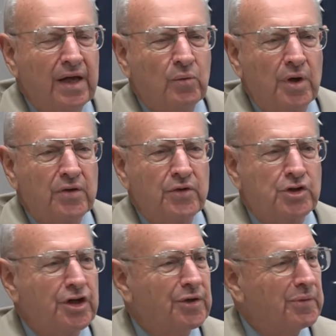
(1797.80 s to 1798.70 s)
And one of
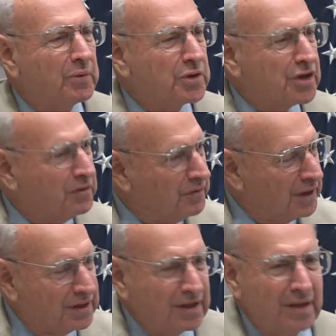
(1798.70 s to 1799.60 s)
the gentlemen was
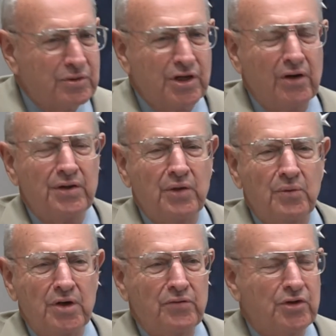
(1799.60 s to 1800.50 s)
convicted. I'm sorry
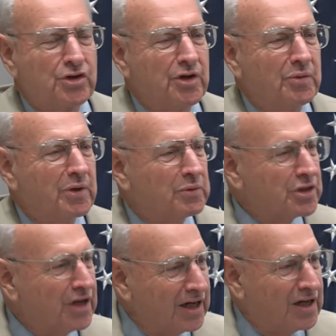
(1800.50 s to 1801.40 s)
that one of the gentlemen
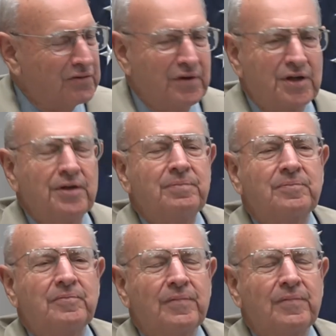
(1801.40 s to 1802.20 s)
was not convicted.